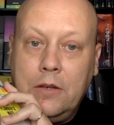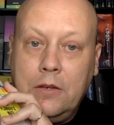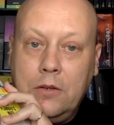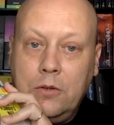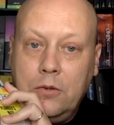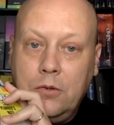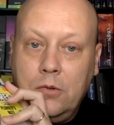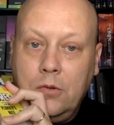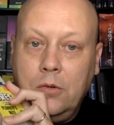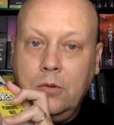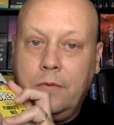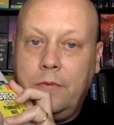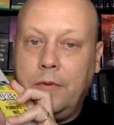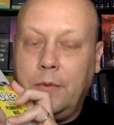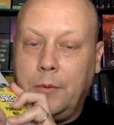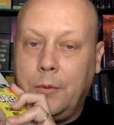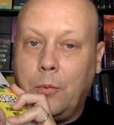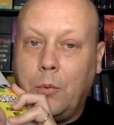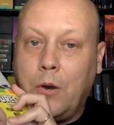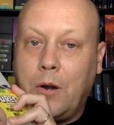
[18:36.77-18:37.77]
new
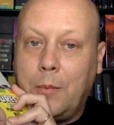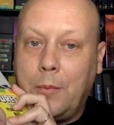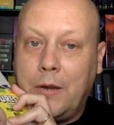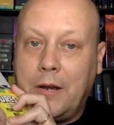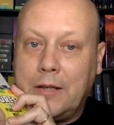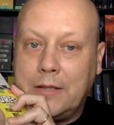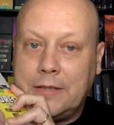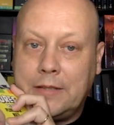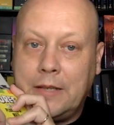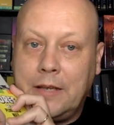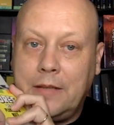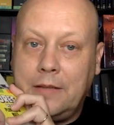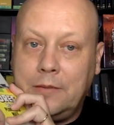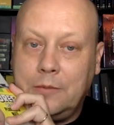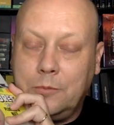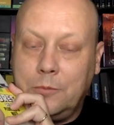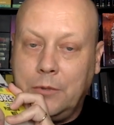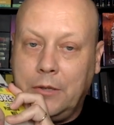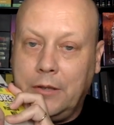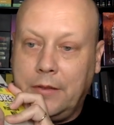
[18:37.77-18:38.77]
film noir box set
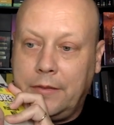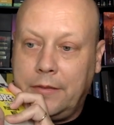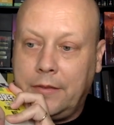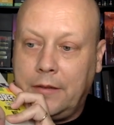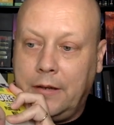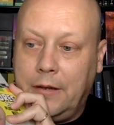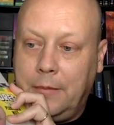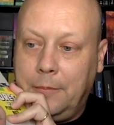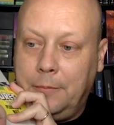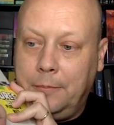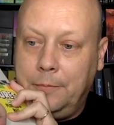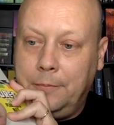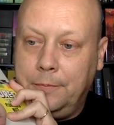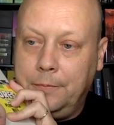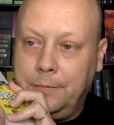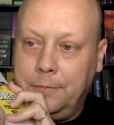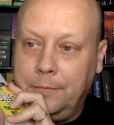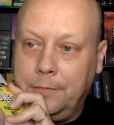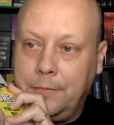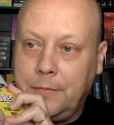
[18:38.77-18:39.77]
with
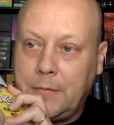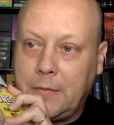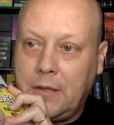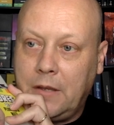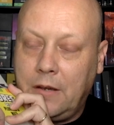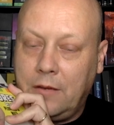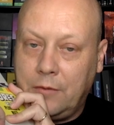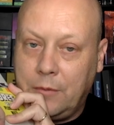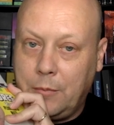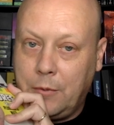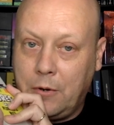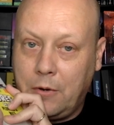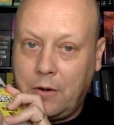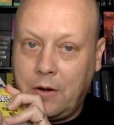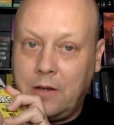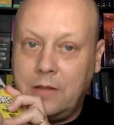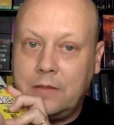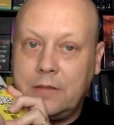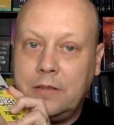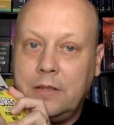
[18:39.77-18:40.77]
Humphrey
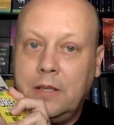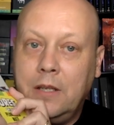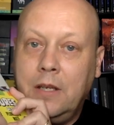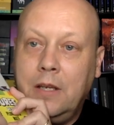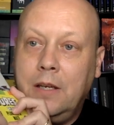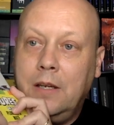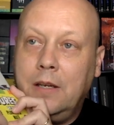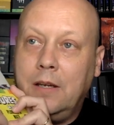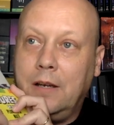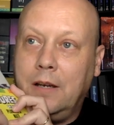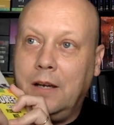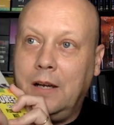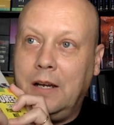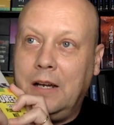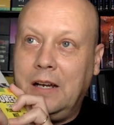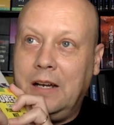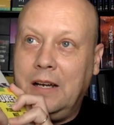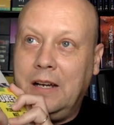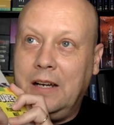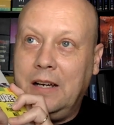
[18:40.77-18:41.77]
Bogart,
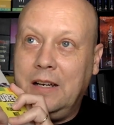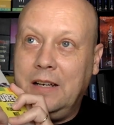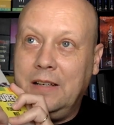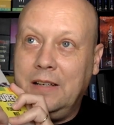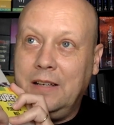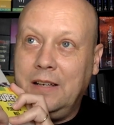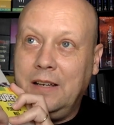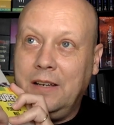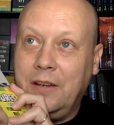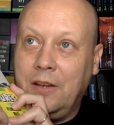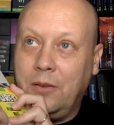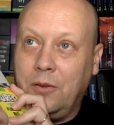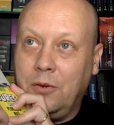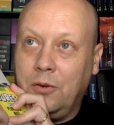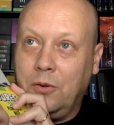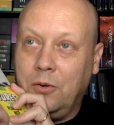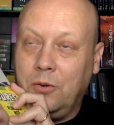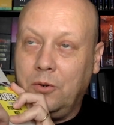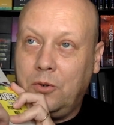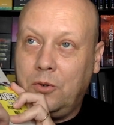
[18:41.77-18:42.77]

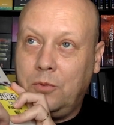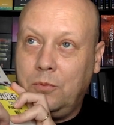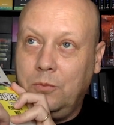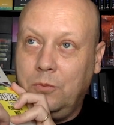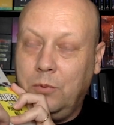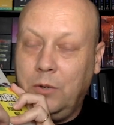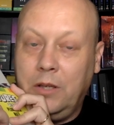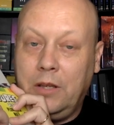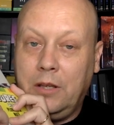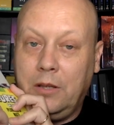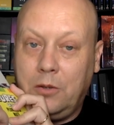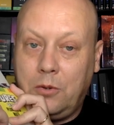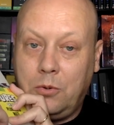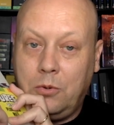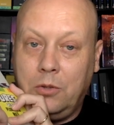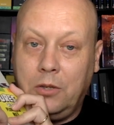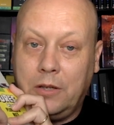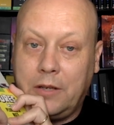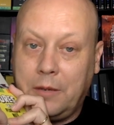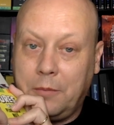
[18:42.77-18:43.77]
another really
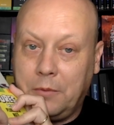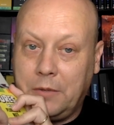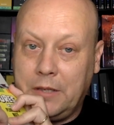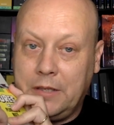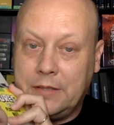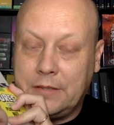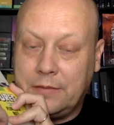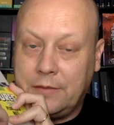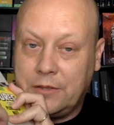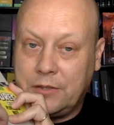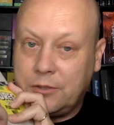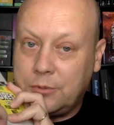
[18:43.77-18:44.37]
cool-looking release of The